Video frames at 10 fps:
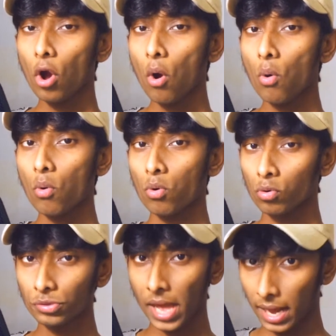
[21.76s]
know
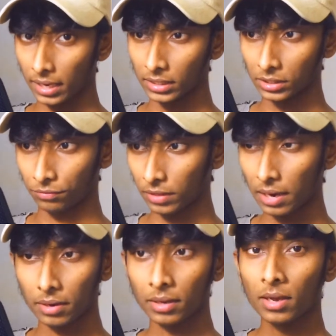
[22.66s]
who that is, if
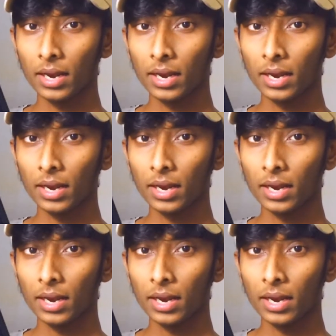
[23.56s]
that